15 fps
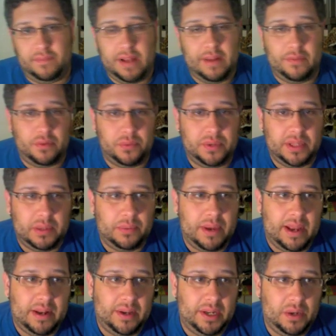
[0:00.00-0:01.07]
never really
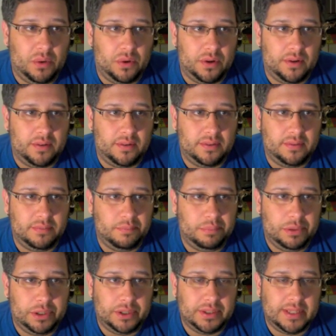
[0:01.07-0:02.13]
read any horror
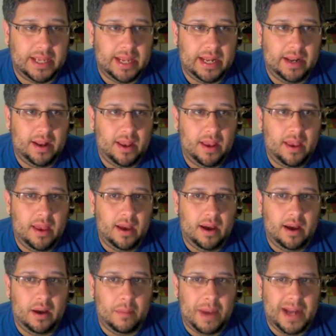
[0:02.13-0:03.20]
books, and
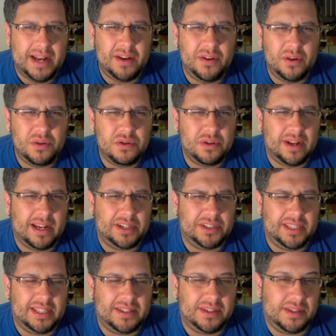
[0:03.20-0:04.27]
I didn't know you could
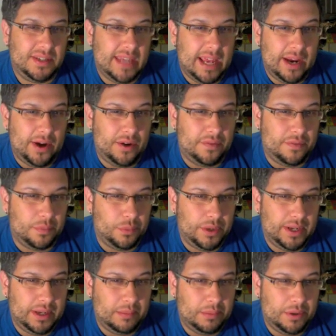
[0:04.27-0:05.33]
actually get scared from
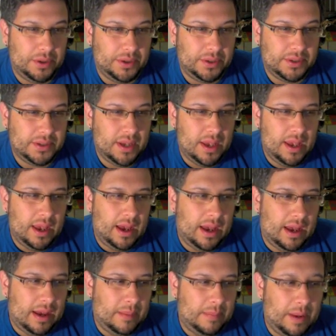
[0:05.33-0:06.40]
reading books.
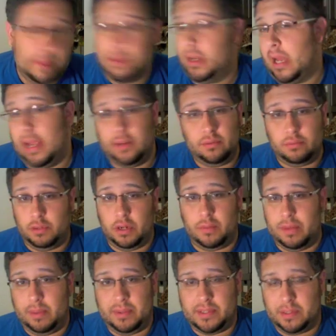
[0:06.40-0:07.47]
I mean,
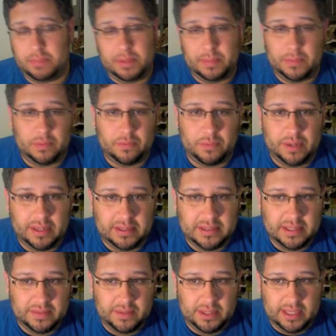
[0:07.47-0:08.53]
maybe some people reading
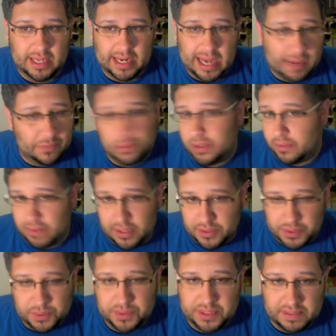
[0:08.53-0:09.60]
Stephen King. I've only
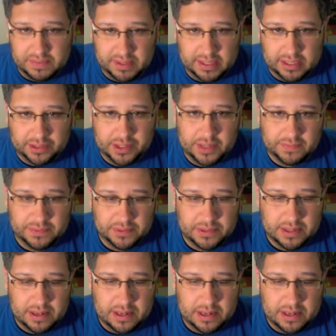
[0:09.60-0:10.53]
read 2 Stephen King novels,